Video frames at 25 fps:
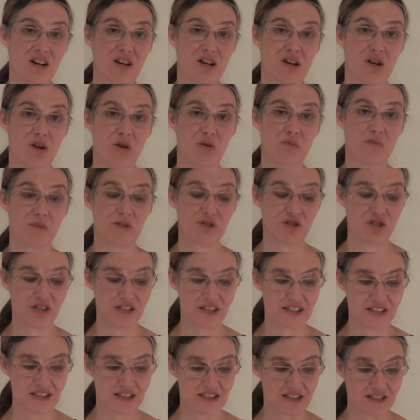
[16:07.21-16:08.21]
alone, but
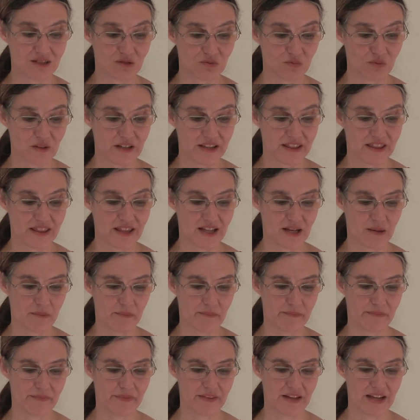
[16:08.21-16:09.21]
Jesus is with
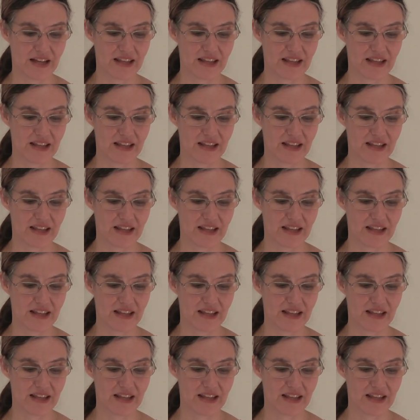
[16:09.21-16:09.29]
them.